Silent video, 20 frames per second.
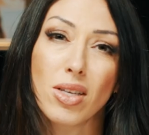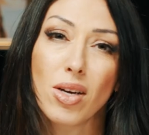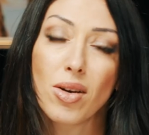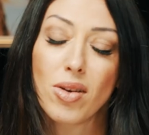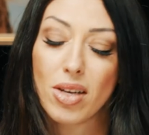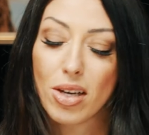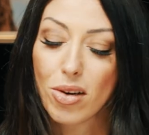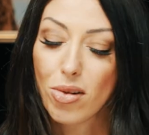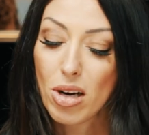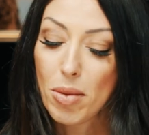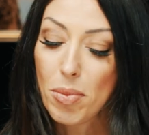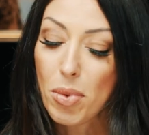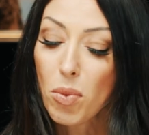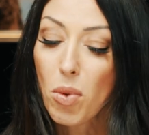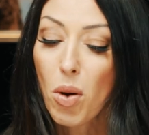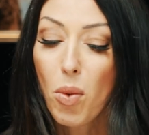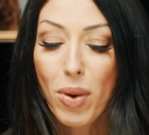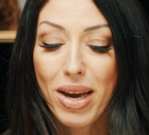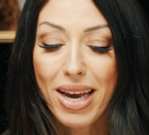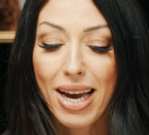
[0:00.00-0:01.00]
Totally agree. But
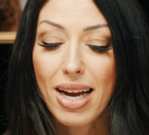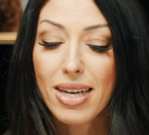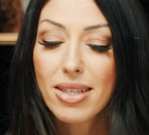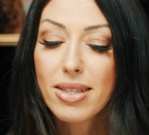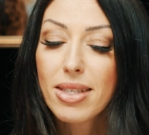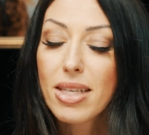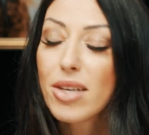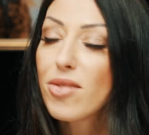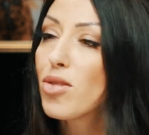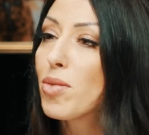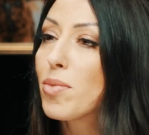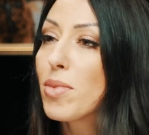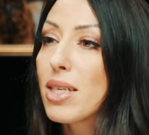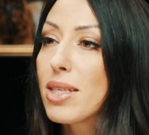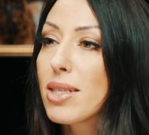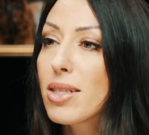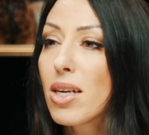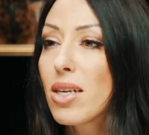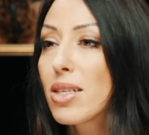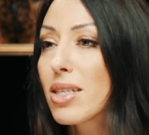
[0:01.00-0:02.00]
what we can see from
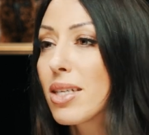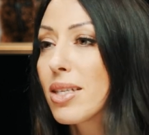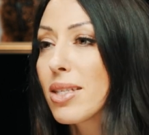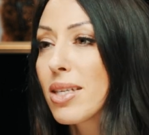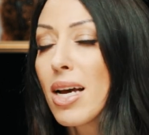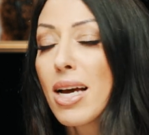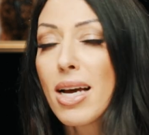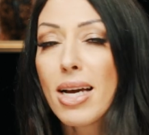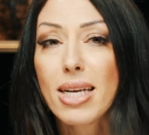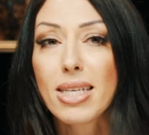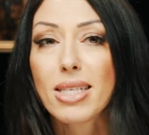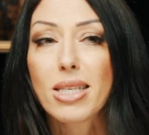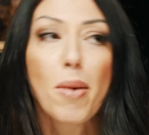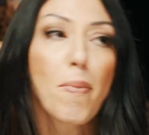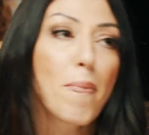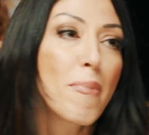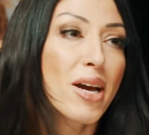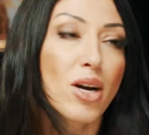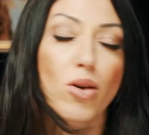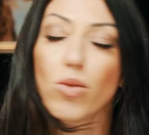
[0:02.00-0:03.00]
these studies is
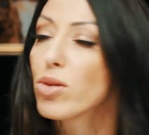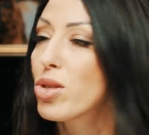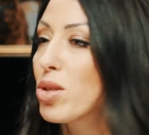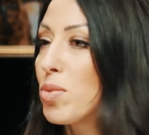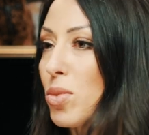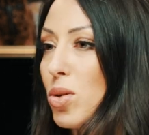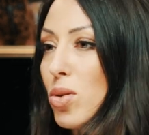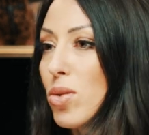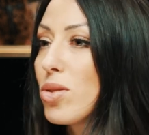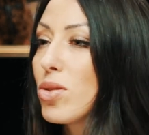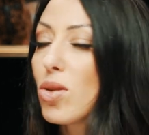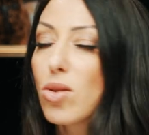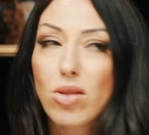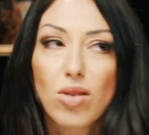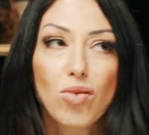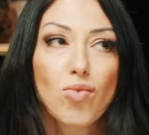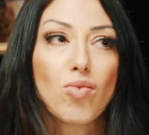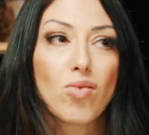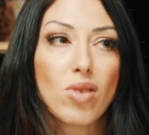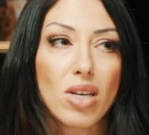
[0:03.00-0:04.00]
that big or small dogs
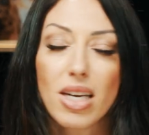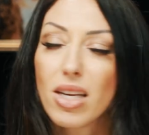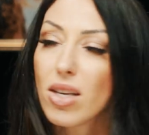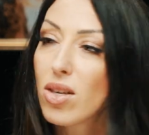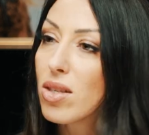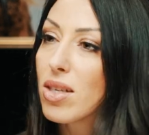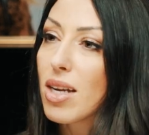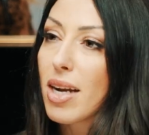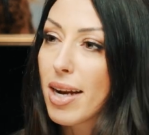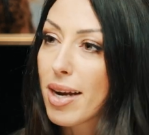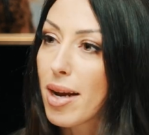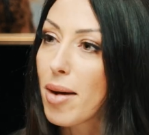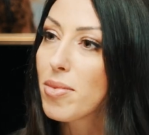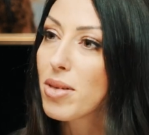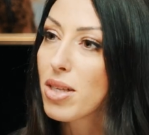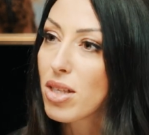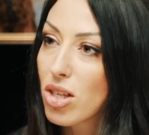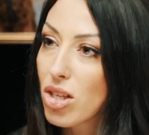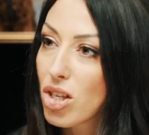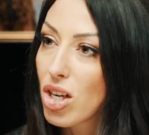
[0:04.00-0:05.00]
are really good at
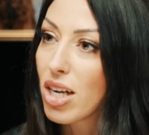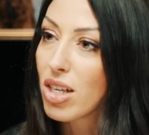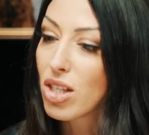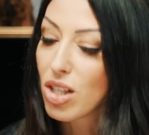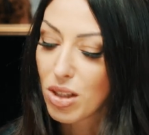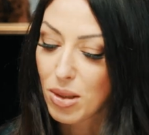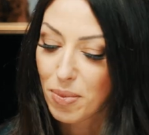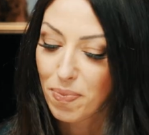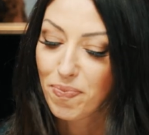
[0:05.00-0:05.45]
adapting to changes.